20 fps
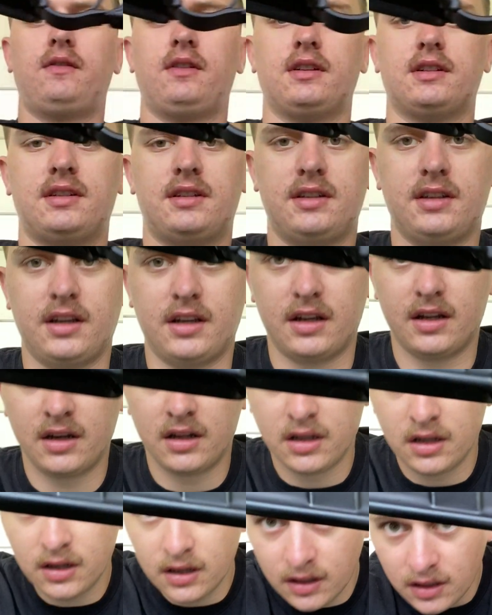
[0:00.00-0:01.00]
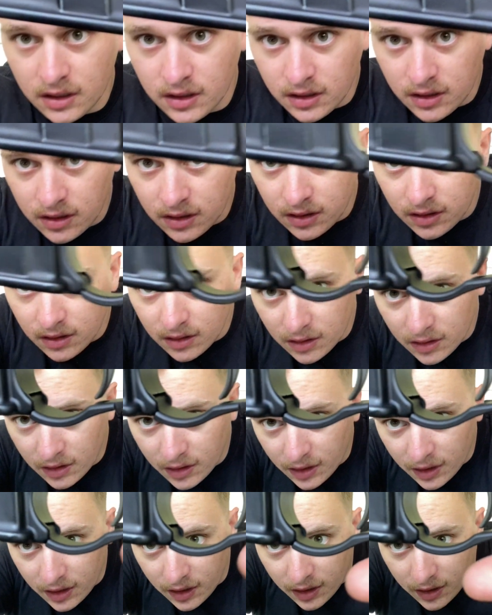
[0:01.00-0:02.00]
can see it,
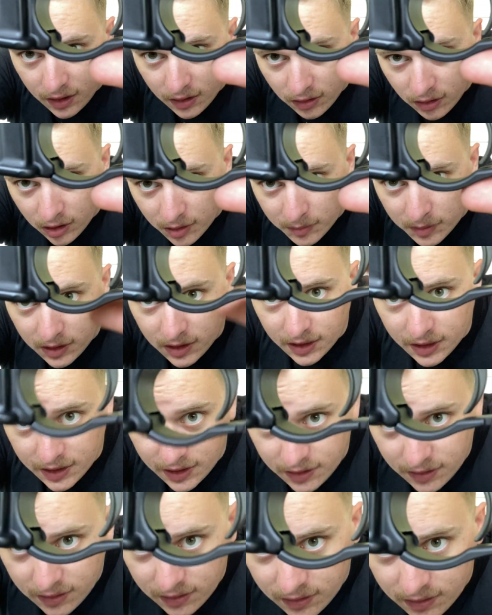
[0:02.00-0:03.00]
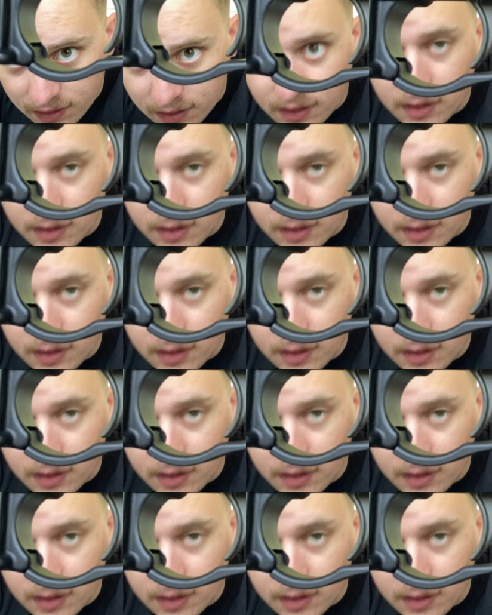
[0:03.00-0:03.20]
a Armalite